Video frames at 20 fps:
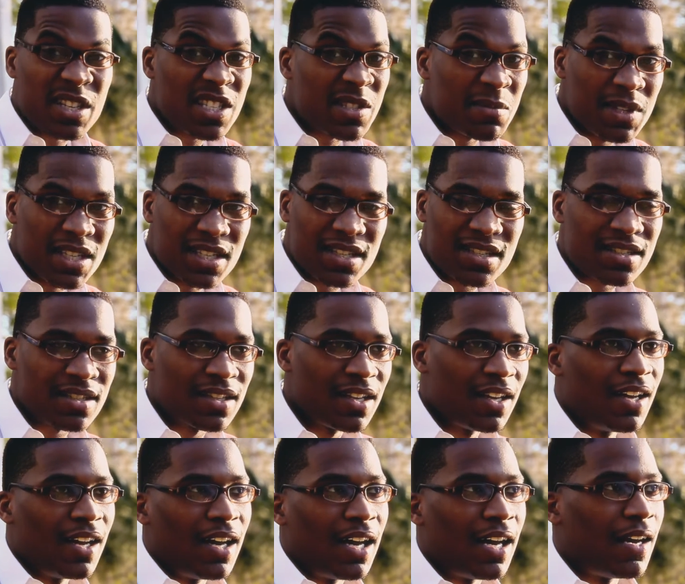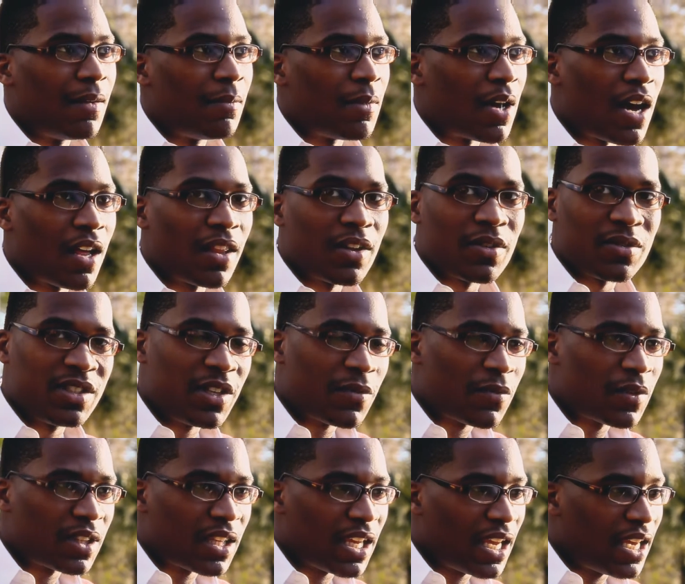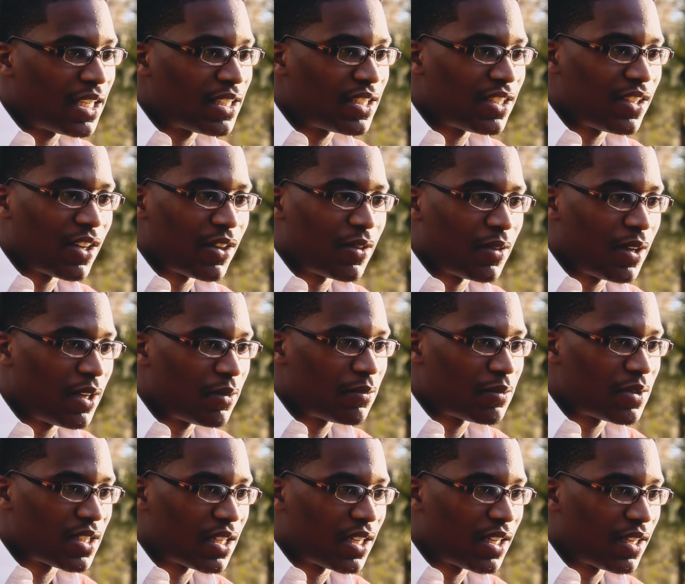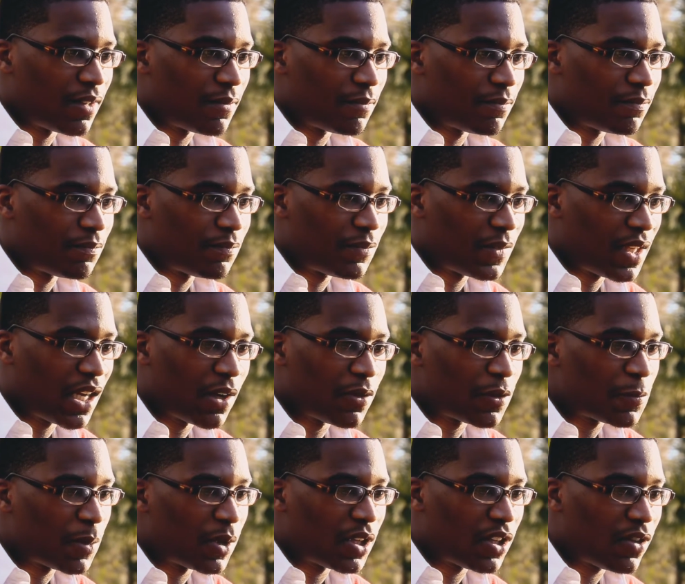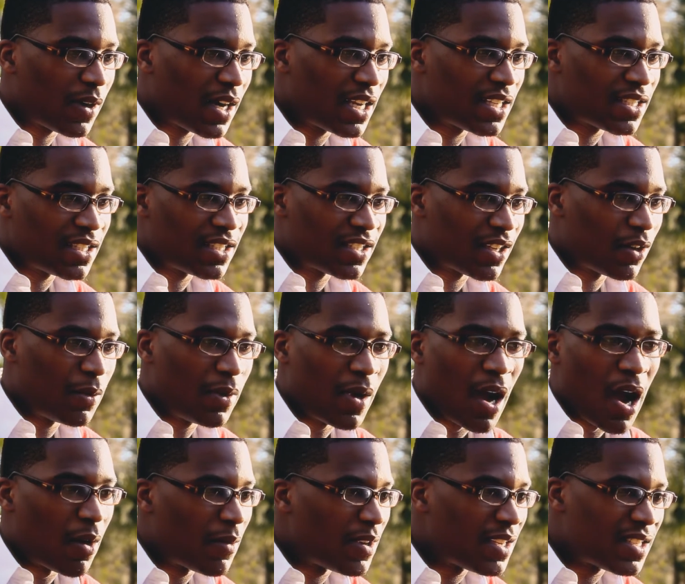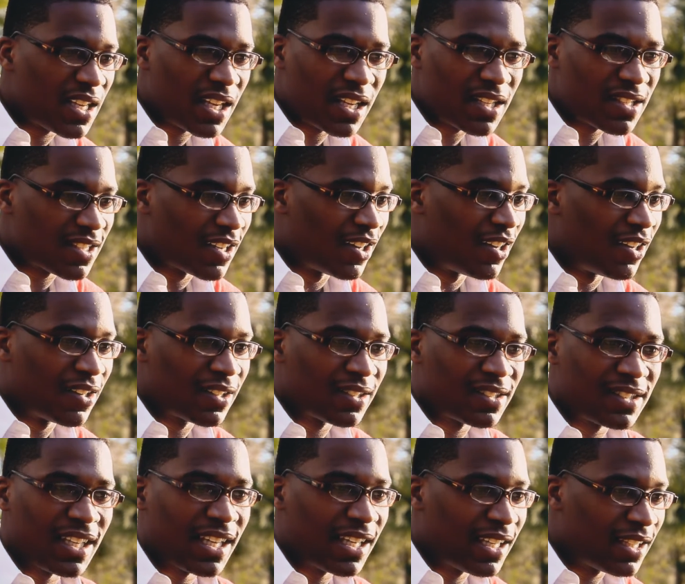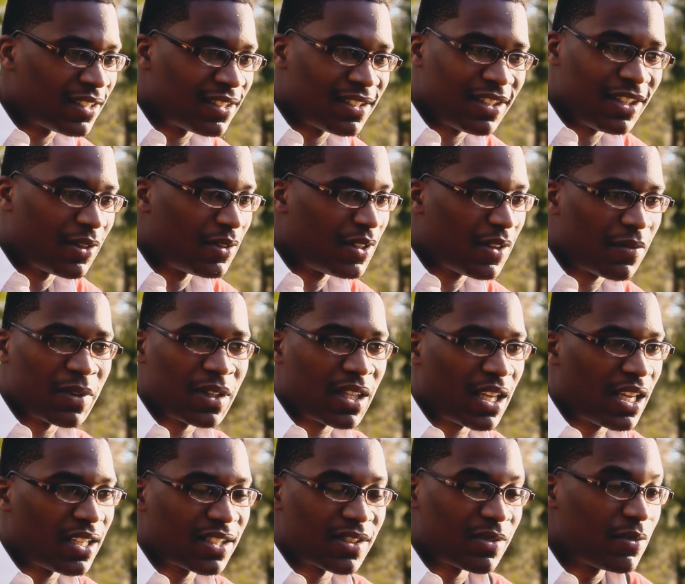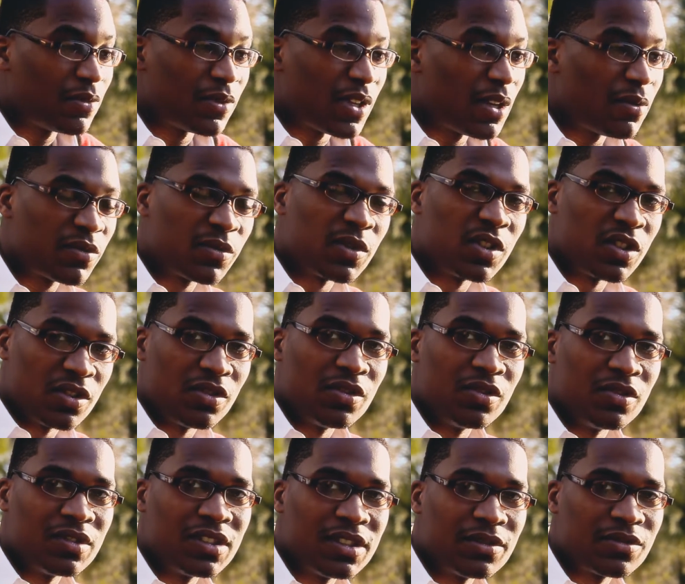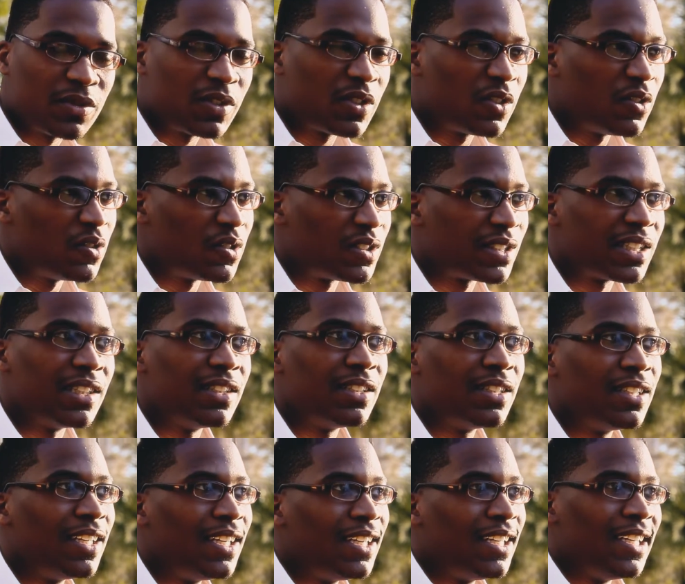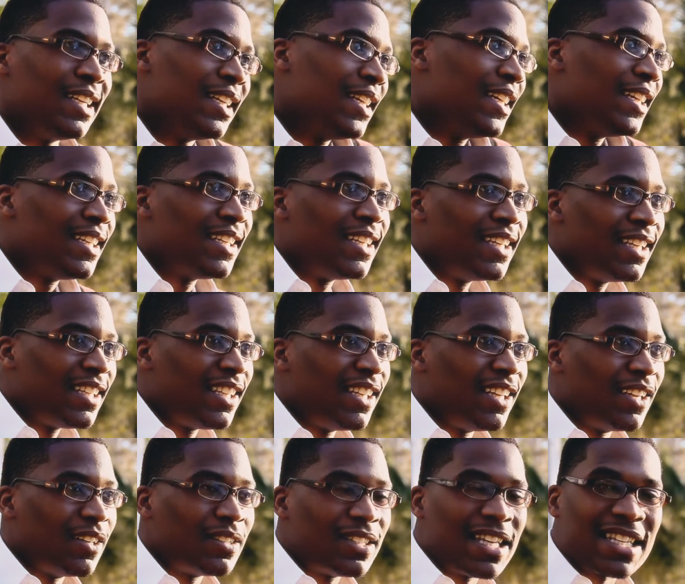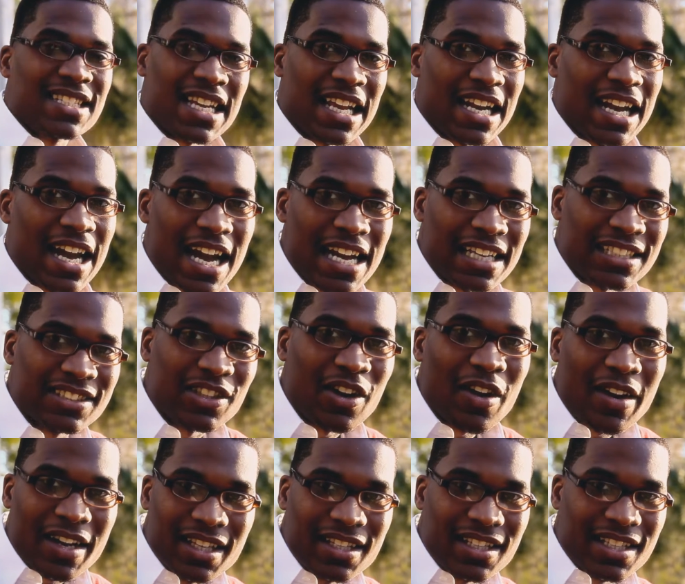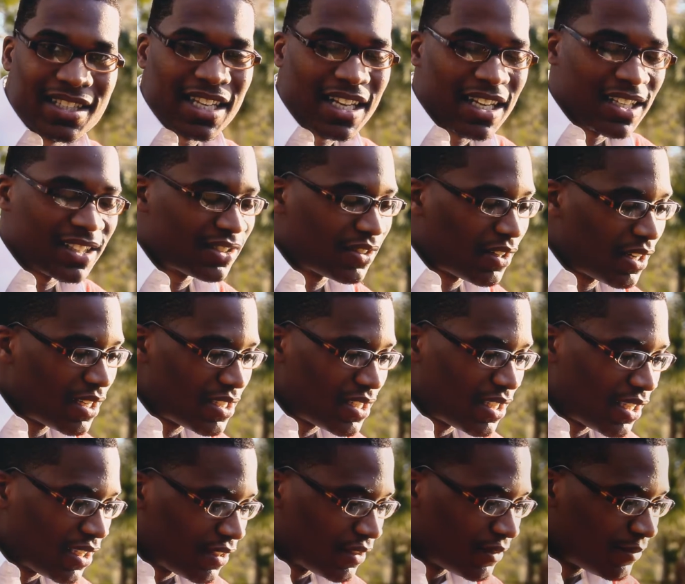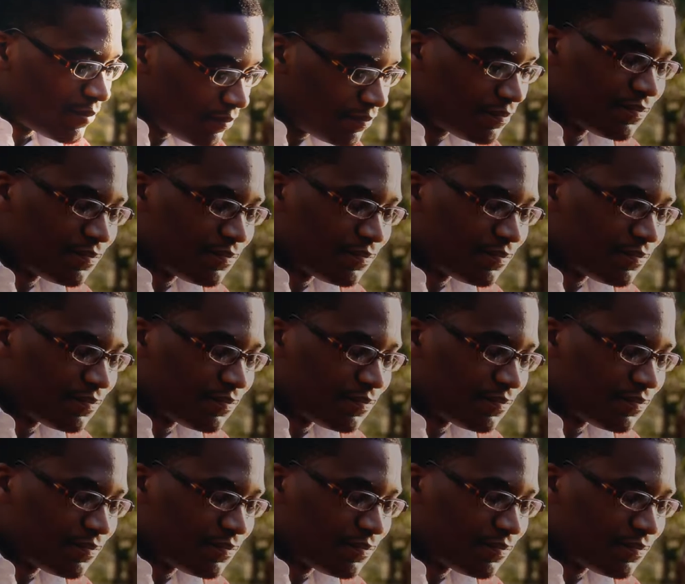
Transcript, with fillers: Christmas um, all of those different things. You know, it was um, you know it was pretty crazy. So we always singing songs, singing you know different things. So it was it was real cool. It was real cool. So you know that's kind of how I started. That's kind of how I started singing.